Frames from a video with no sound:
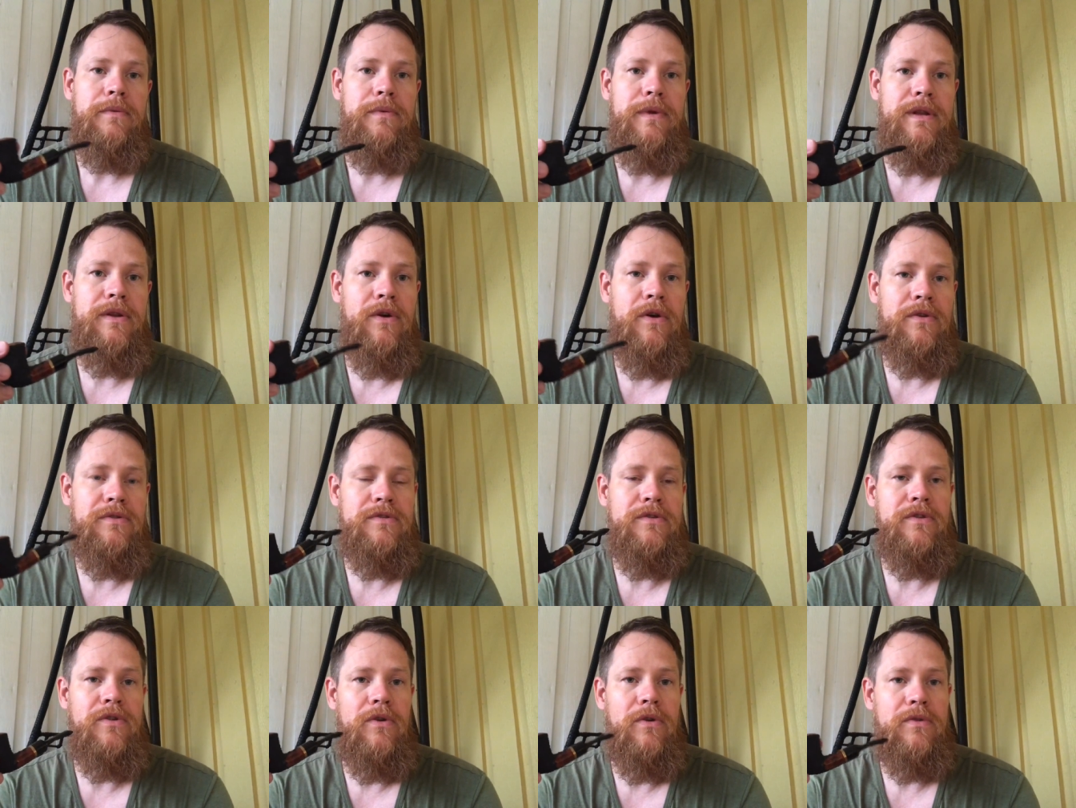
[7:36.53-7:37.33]
we
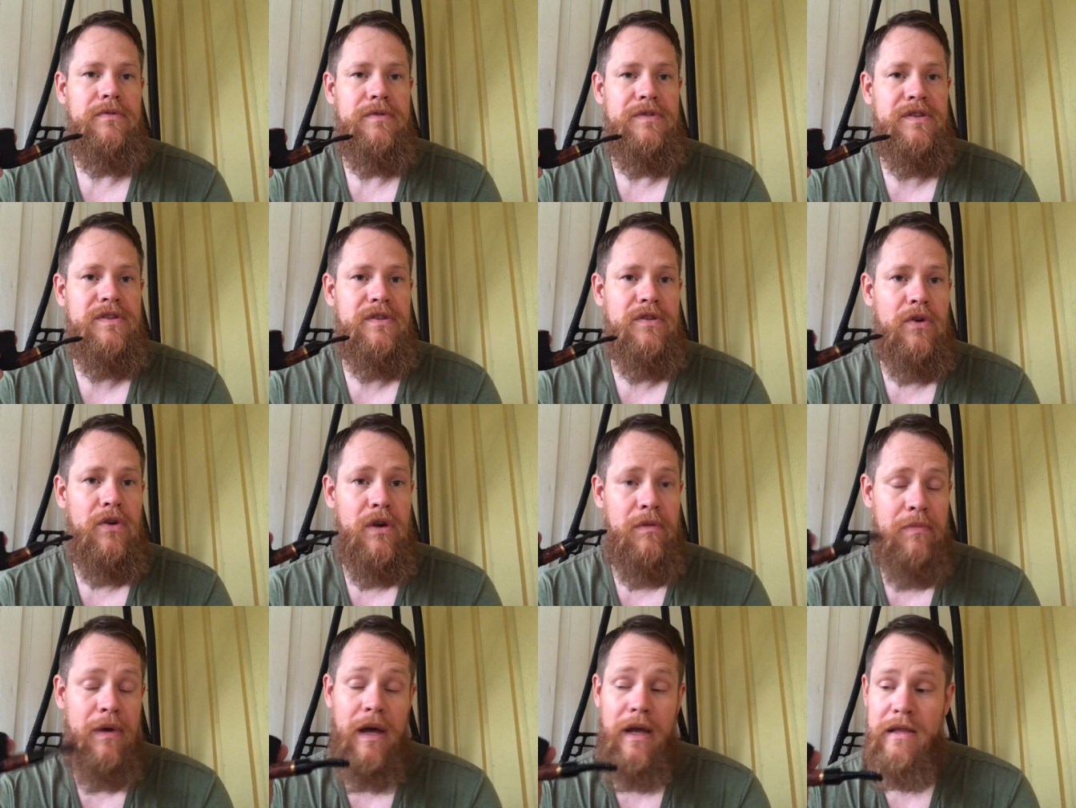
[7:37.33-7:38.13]
don't, you know,
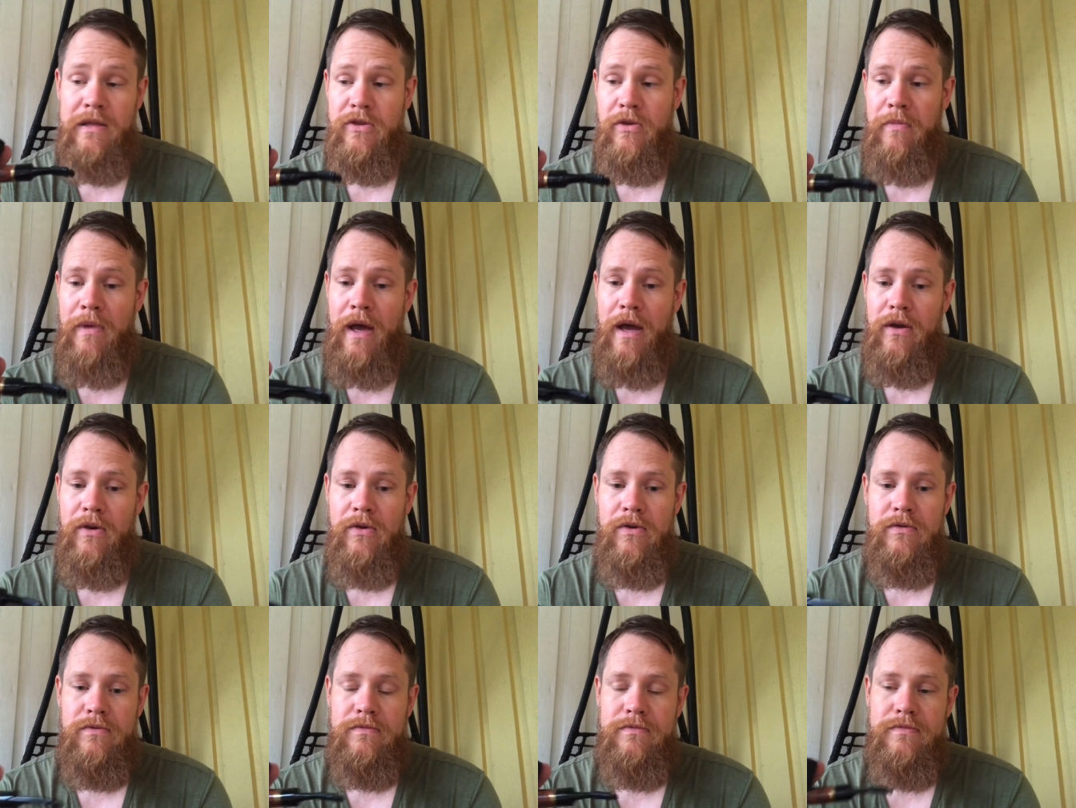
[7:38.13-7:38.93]
stockpile
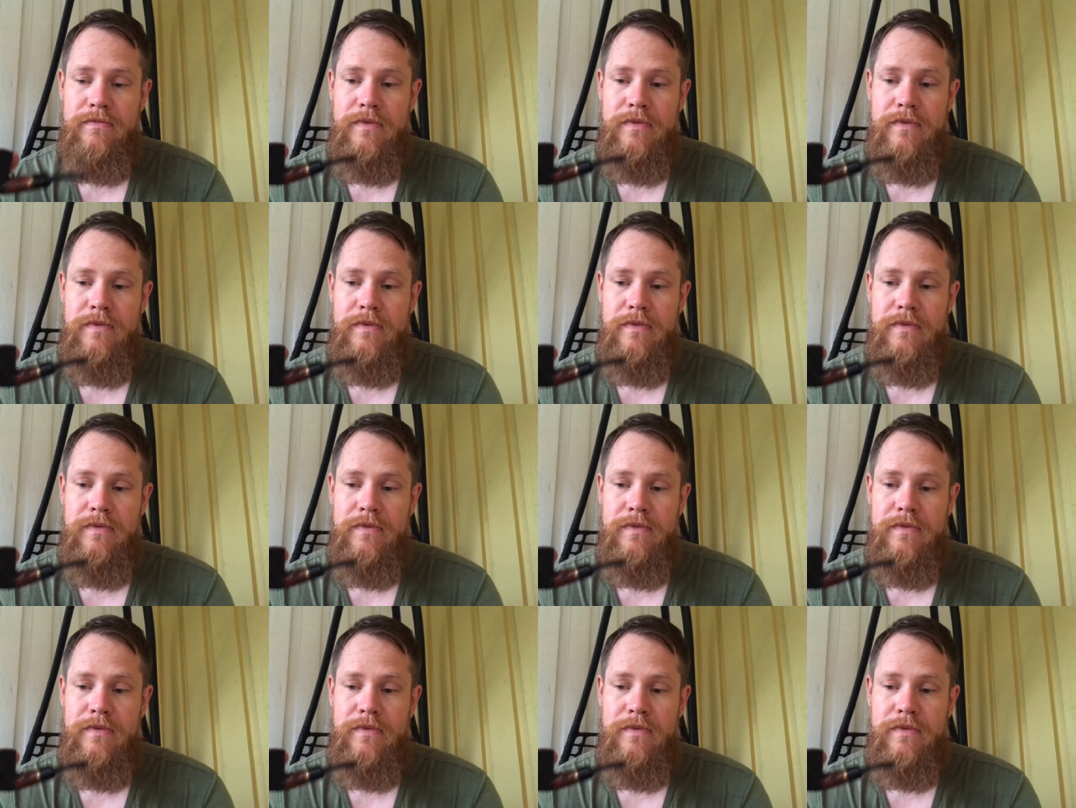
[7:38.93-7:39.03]
tobacco.